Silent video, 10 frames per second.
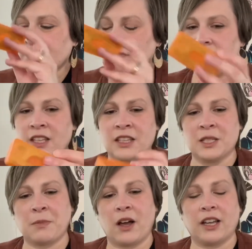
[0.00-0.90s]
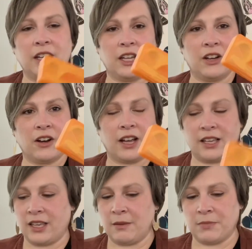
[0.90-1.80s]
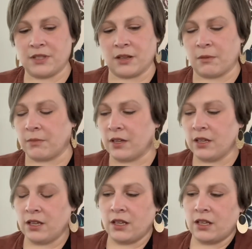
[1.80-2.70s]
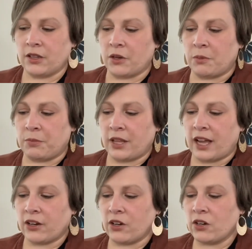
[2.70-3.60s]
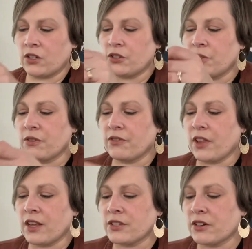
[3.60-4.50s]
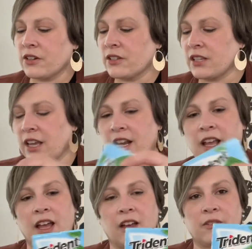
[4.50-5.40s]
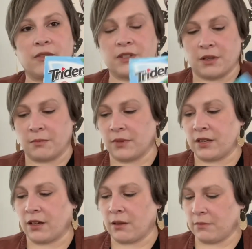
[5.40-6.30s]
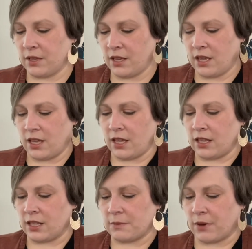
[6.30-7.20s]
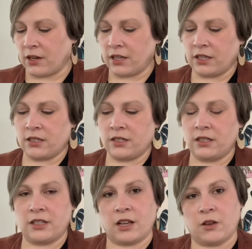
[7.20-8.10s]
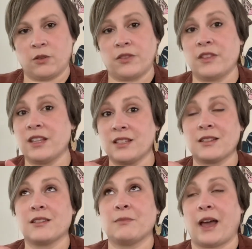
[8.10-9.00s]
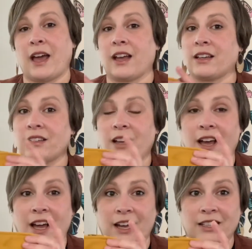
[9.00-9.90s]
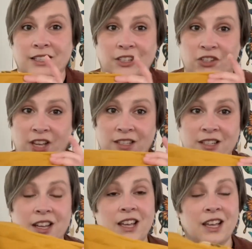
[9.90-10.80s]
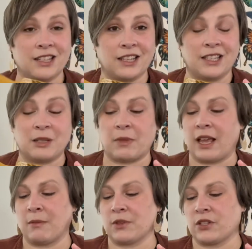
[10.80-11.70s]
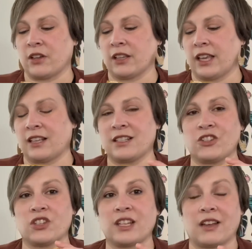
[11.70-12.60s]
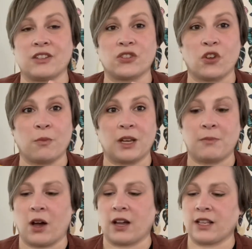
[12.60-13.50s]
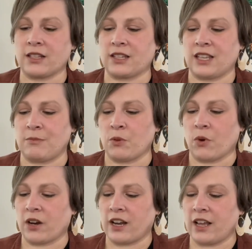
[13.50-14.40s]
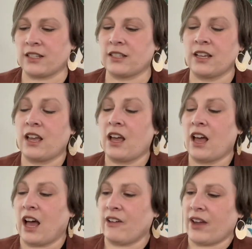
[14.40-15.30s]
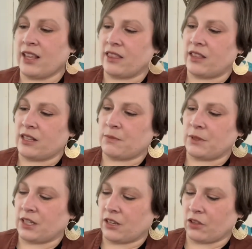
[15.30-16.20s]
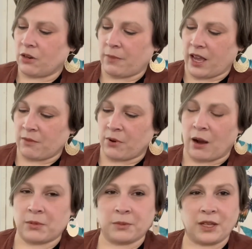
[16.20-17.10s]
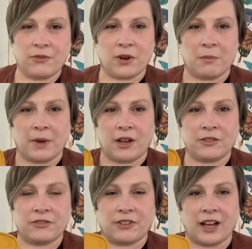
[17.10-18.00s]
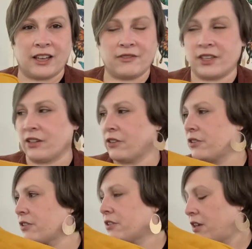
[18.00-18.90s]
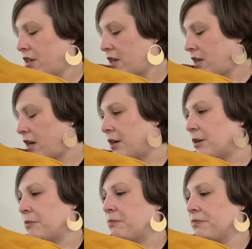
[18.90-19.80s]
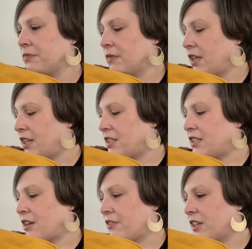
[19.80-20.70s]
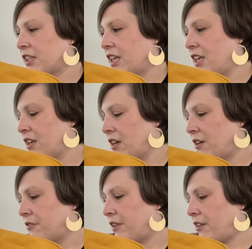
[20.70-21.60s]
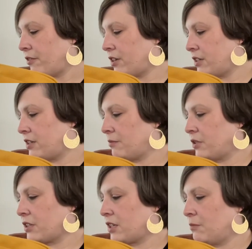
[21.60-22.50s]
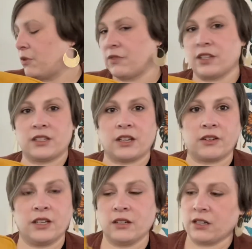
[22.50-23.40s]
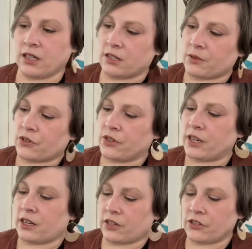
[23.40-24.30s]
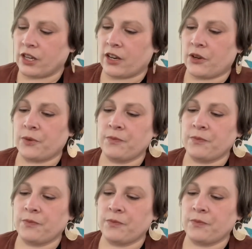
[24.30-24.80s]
In this pocket here, I keep some little Placker tooth flossers, and I have some gum in this pocket. Now, this bag I highly suggest. It's linked in my Amazon links. It just has so many pockets to keep you organized. I've had this particular bag probably for about 5 years. And it's definitely a favorite. I'm just going to move this down here because it was creating a shadow.